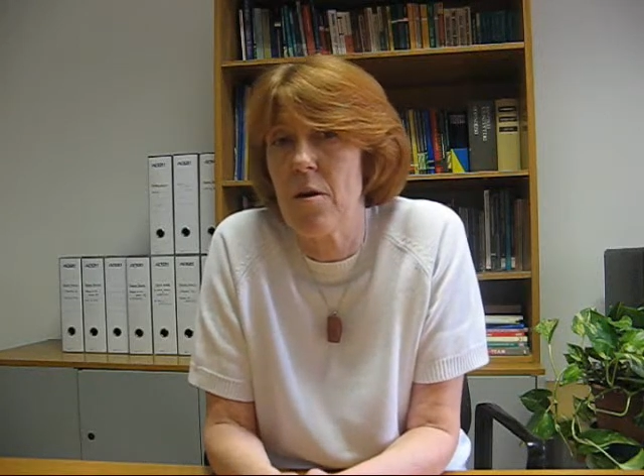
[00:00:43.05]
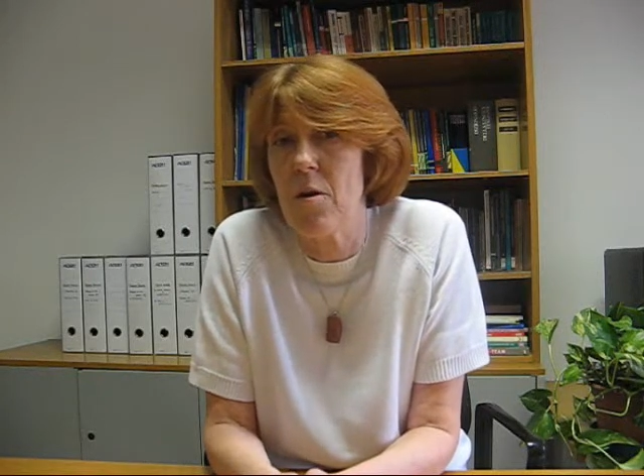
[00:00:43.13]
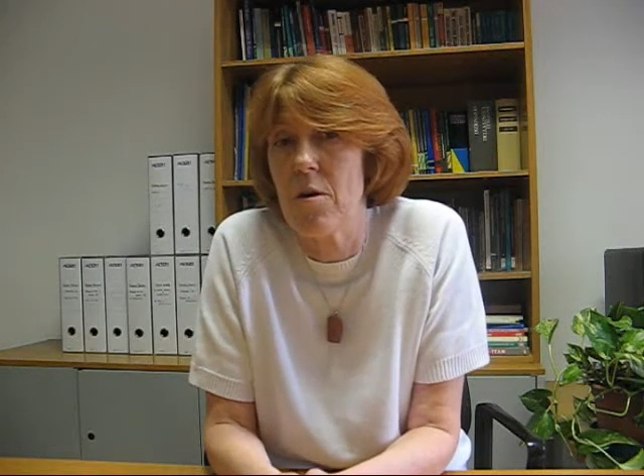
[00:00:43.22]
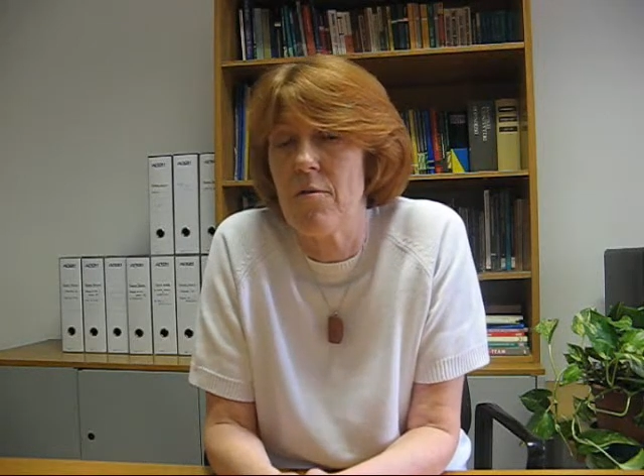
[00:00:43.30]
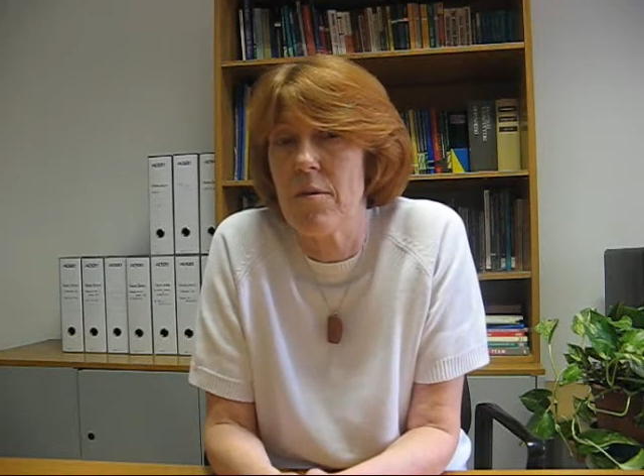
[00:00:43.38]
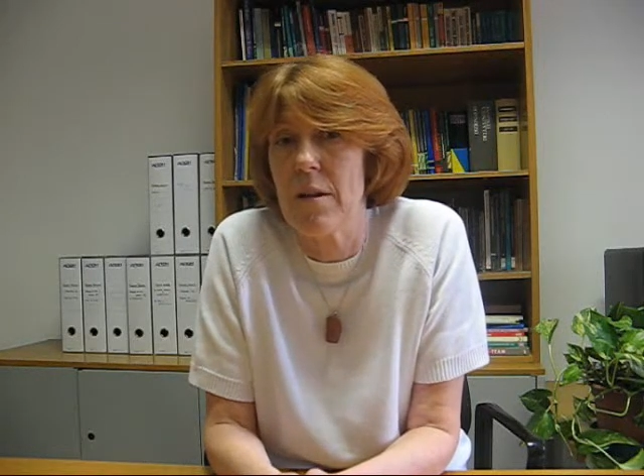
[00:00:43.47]

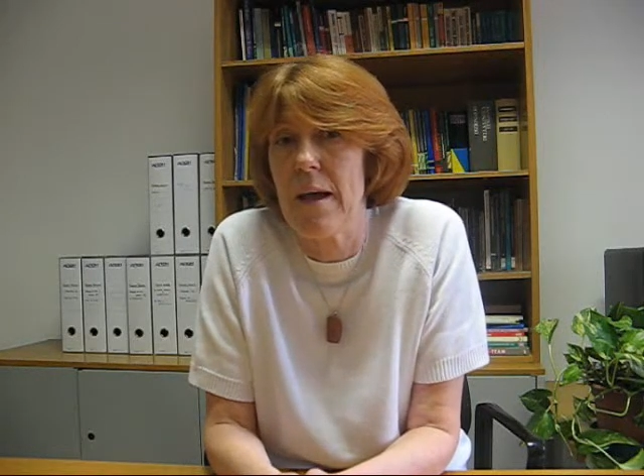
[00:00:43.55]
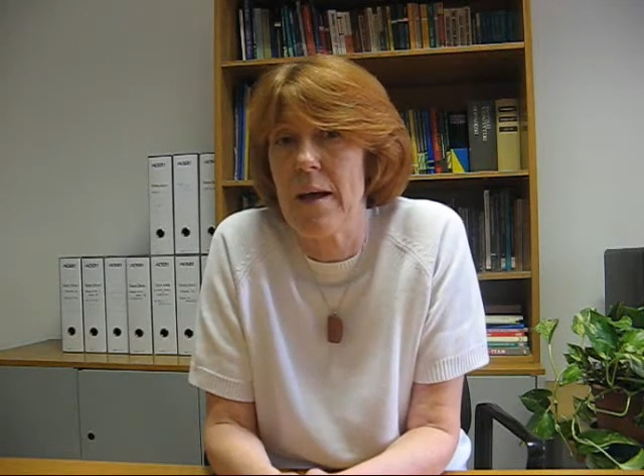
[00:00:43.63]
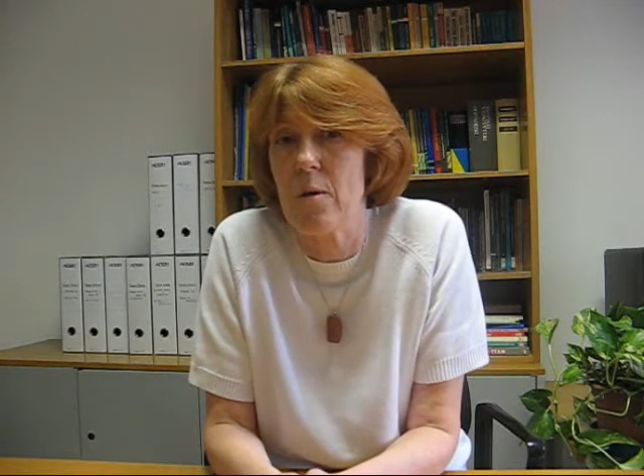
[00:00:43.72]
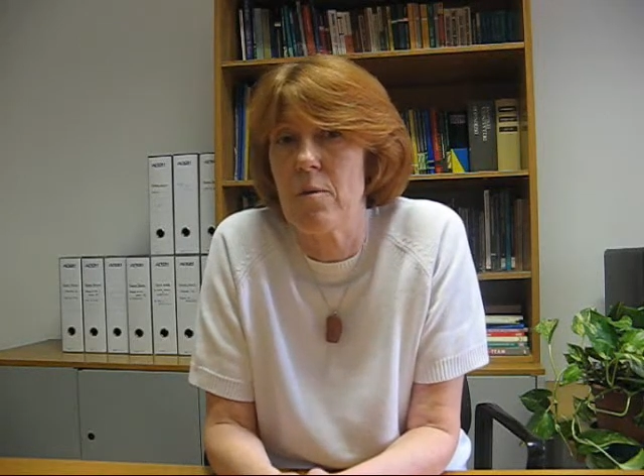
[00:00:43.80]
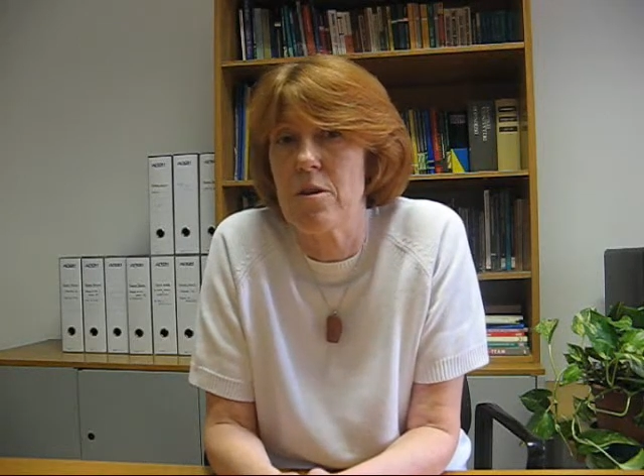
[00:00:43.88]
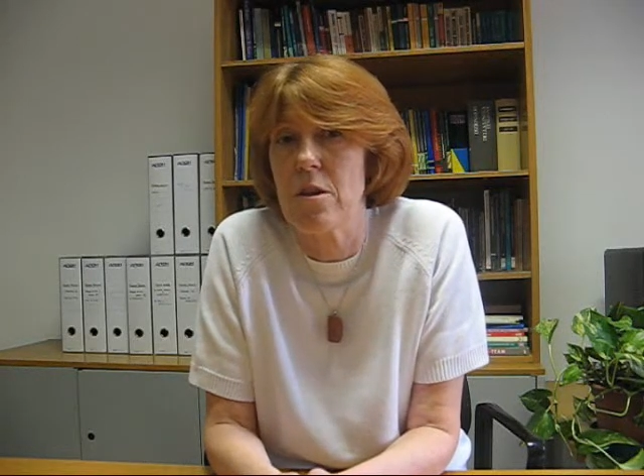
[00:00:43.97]
of
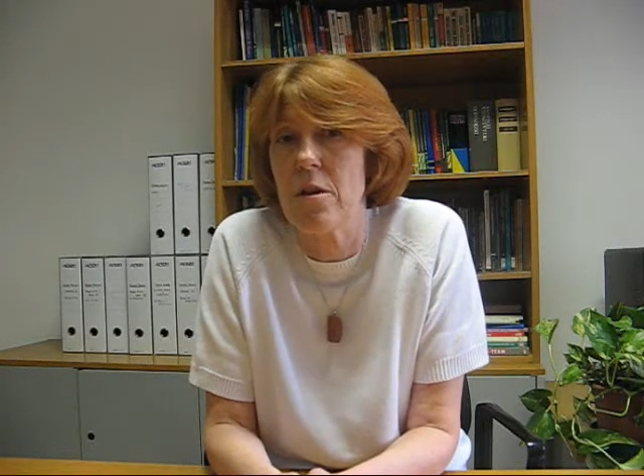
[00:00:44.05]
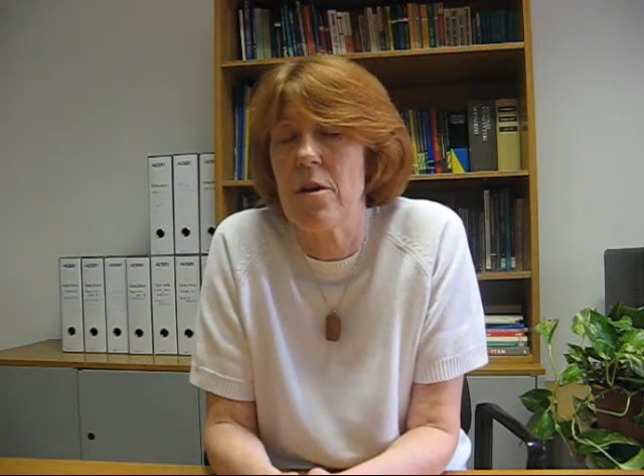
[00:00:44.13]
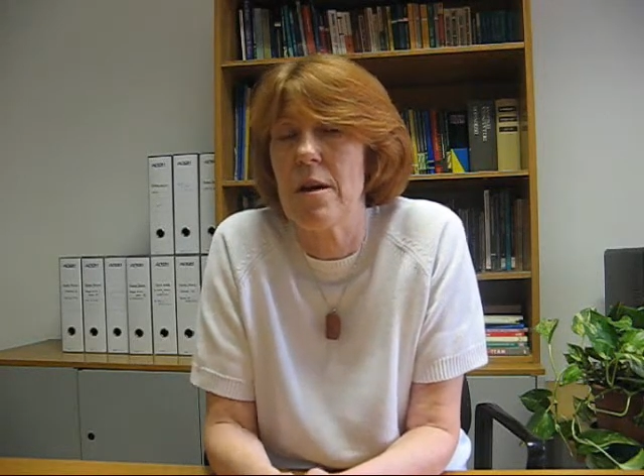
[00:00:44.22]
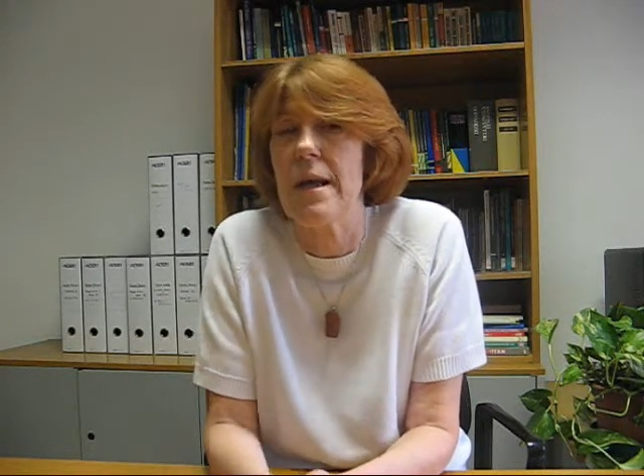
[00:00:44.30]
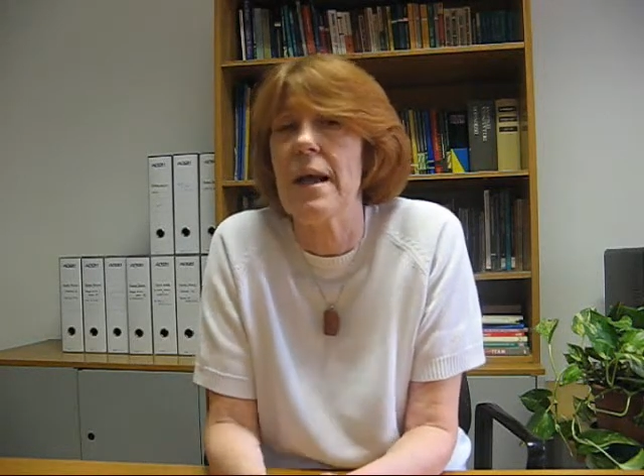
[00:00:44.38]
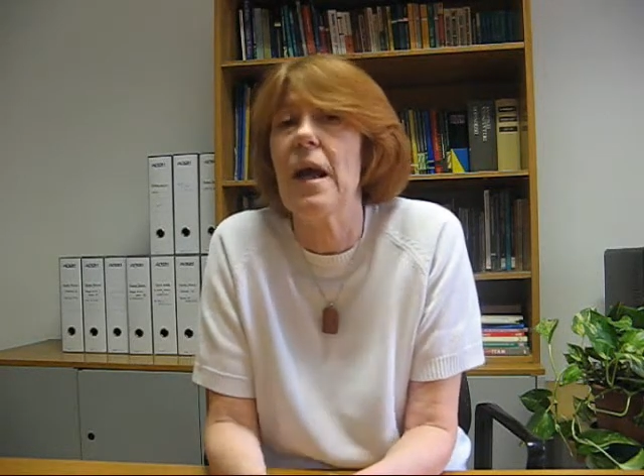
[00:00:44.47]
language
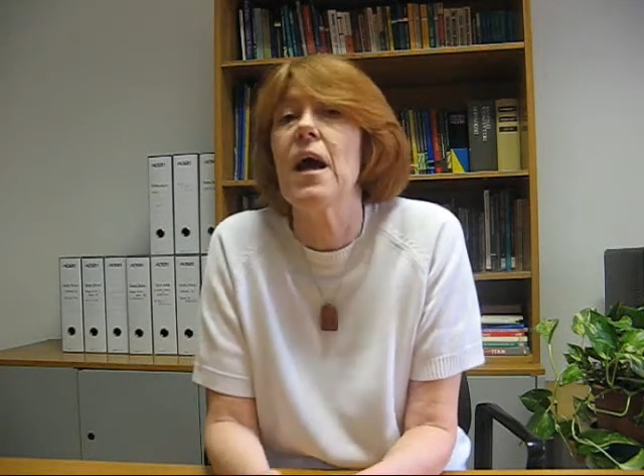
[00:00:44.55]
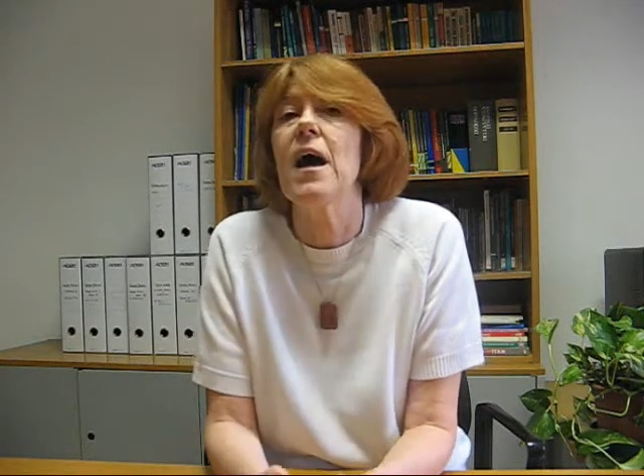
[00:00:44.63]
learning,